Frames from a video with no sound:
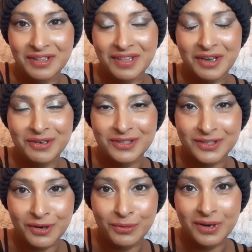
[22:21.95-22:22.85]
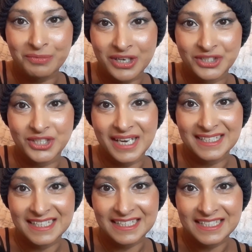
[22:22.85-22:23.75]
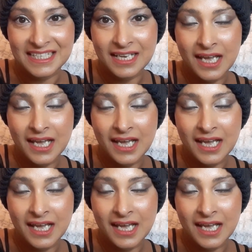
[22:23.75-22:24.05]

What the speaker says: They are so appreciated.